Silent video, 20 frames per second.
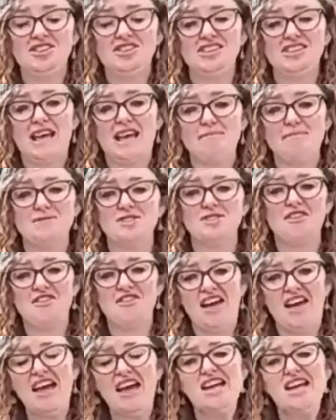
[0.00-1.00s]
Sam's done
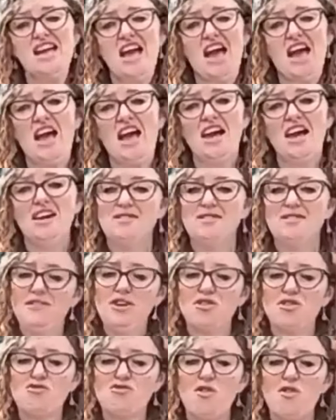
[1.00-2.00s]
there, if you
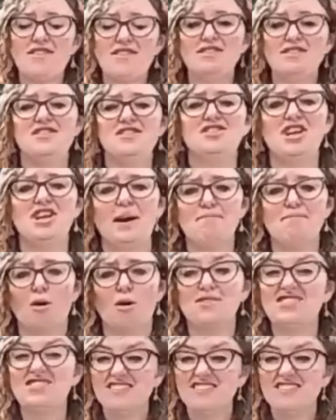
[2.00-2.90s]
could write those in the chat box,